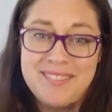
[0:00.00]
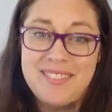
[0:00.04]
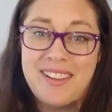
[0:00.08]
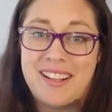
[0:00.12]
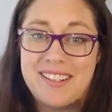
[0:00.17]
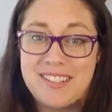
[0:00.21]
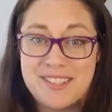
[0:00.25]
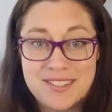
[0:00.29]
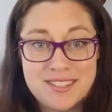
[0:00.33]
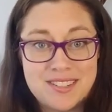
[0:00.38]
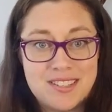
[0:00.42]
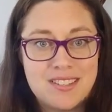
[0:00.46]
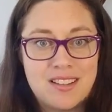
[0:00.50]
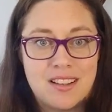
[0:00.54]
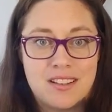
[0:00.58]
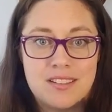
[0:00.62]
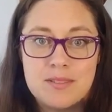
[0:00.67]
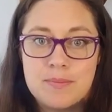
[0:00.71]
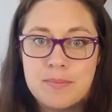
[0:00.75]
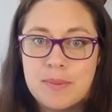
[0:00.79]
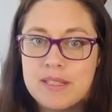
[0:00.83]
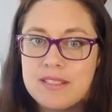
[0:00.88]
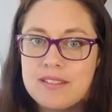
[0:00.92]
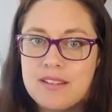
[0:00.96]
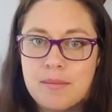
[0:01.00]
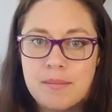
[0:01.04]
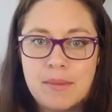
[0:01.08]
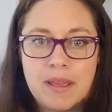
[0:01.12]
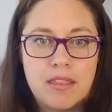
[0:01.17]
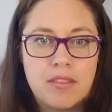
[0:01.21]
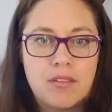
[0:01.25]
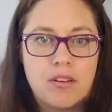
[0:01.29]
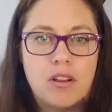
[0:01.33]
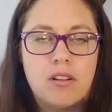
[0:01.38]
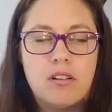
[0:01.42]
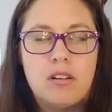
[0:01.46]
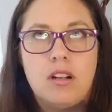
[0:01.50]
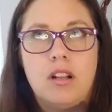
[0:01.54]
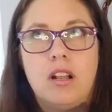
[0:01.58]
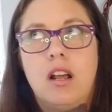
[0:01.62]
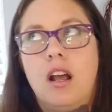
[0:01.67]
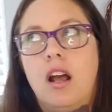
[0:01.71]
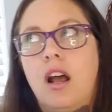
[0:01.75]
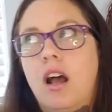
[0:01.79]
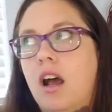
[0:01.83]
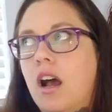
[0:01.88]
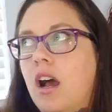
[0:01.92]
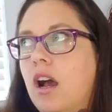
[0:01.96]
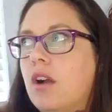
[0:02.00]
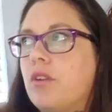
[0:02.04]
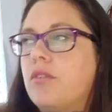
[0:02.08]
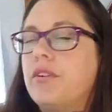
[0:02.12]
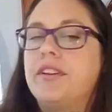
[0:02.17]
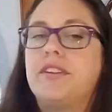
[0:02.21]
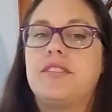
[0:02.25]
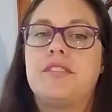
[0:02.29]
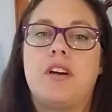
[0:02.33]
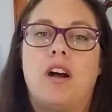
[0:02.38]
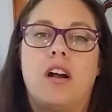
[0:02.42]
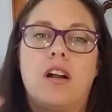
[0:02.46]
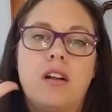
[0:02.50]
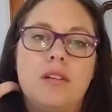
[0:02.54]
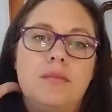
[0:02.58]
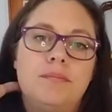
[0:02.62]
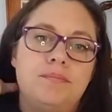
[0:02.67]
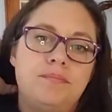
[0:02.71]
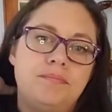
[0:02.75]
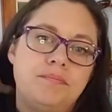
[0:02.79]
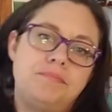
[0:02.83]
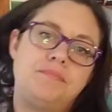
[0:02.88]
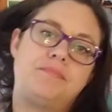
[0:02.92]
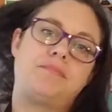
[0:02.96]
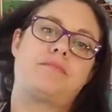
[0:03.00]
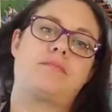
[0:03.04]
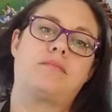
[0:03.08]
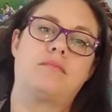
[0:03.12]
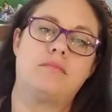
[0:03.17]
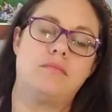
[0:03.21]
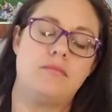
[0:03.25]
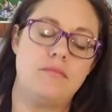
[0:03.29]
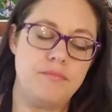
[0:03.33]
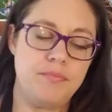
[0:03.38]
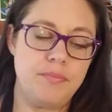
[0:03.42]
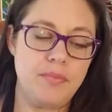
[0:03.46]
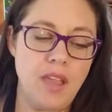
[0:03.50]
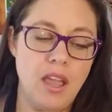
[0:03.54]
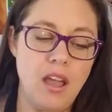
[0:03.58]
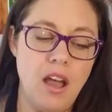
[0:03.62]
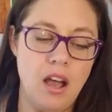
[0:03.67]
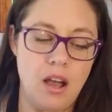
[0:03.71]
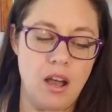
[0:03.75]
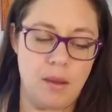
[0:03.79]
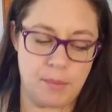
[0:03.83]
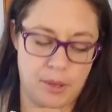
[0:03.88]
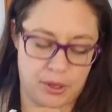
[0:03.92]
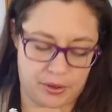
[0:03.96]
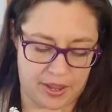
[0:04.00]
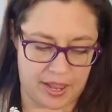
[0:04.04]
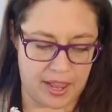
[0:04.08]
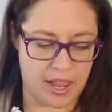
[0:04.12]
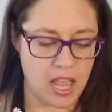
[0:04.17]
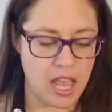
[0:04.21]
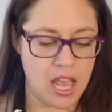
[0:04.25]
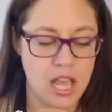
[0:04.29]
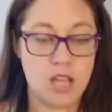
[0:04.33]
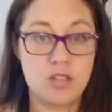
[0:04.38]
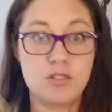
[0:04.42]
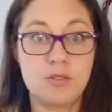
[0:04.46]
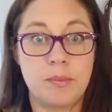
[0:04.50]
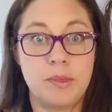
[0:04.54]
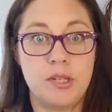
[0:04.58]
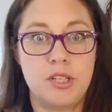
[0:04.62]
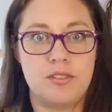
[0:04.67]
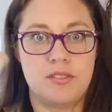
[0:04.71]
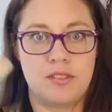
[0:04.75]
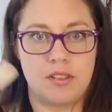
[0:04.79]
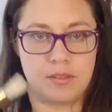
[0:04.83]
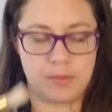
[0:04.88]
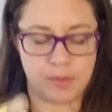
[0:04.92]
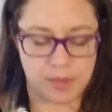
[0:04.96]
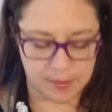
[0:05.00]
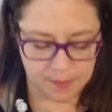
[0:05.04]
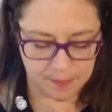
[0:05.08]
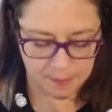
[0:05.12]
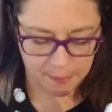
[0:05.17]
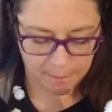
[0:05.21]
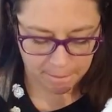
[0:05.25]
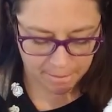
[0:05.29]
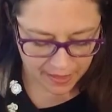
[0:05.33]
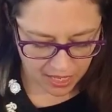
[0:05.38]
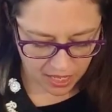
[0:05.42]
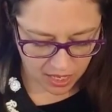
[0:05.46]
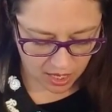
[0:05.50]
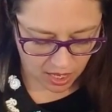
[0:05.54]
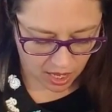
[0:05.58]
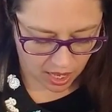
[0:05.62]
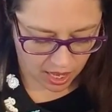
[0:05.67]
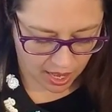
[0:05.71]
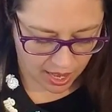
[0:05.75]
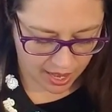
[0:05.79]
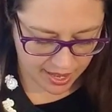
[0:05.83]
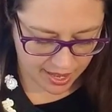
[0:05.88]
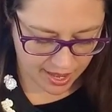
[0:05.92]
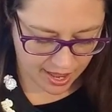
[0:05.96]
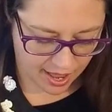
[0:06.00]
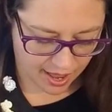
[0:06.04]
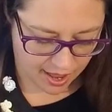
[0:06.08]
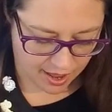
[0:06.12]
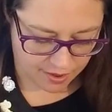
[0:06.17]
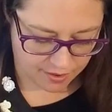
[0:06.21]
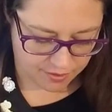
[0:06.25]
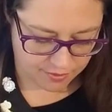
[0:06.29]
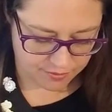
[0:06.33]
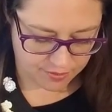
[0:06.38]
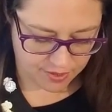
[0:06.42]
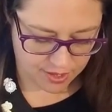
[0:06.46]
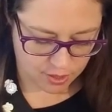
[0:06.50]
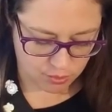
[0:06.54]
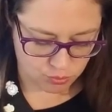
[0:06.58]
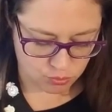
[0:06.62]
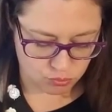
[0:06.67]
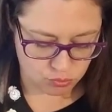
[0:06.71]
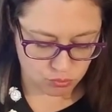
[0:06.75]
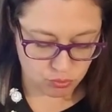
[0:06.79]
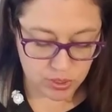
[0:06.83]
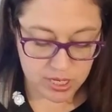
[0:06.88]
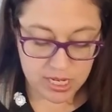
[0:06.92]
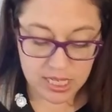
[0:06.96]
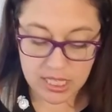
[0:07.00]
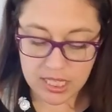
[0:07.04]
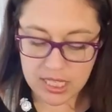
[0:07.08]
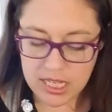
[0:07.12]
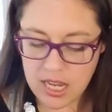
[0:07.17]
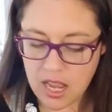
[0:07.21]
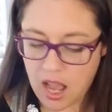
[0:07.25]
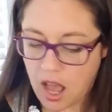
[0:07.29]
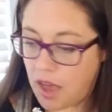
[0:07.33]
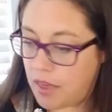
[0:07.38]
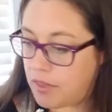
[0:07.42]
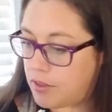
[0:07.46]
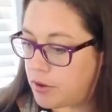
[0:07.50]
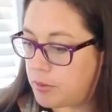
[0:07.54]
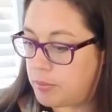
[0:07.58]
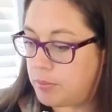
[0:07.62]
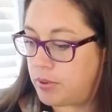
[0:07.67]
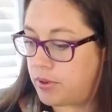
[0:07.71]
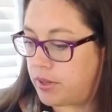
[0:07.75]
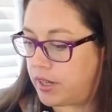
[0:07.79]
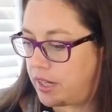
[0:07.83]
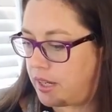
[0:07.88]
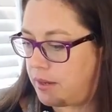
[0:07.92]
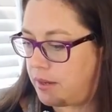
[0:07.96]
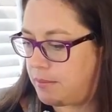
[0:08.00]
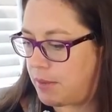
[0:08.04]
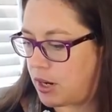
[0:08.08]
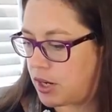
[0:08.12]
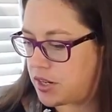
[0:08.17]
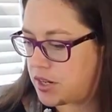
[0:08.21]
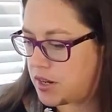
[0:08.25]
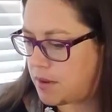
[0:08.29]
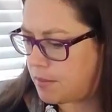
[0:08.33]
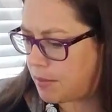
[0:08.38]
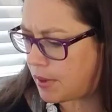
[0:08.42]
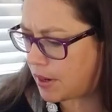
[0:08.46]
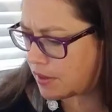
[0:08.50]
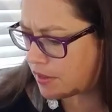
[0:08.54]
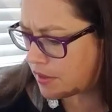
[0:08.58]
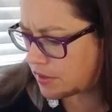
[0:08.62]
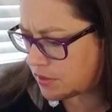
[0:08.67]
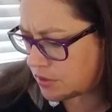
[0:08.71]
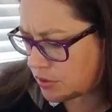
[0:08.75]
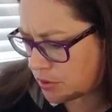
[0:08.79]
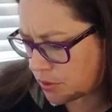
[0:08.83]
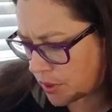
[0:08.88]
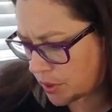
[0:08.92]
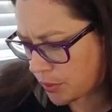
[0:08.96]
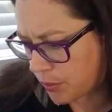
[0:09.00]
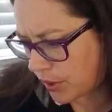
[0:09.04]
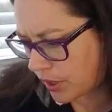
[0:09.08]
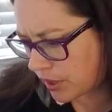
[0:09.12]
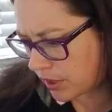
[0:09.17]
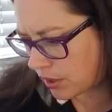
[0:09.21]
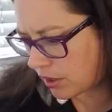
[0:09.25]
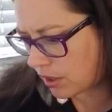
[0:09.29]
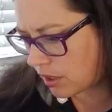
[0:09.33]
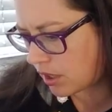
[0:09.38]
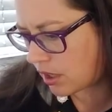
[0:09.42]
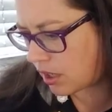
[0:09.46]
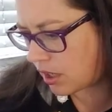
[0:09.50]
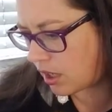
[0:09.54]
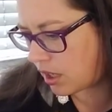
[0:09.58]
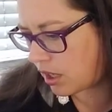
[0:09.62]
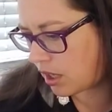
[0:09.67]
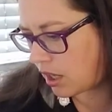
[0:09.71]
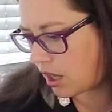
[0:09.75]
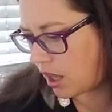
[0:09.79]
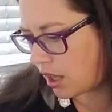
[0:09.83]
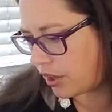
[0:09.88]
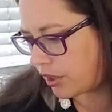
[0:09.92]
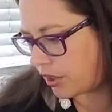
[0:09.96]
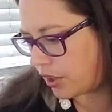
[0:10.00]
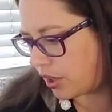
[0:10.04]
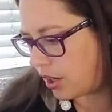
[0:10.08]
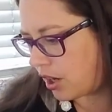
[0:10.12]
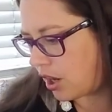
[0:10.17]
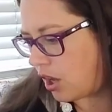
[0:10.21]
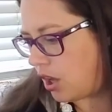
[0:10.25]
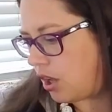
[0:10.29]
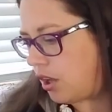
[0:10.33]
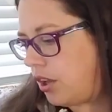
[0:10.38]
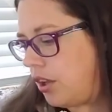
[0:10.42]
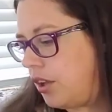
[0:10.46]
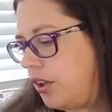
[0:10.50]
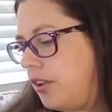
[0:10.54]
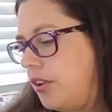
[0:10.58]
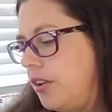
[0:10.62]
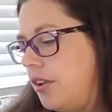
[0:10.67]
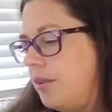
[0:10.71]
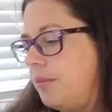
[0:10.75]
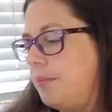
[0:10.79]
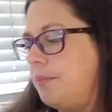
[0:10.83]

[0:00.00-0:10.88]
I just suck spit down my throat. Real talk. Um, okay, so I'm gonna use this one. I have a really other pretty Mar Martha Stewart one color called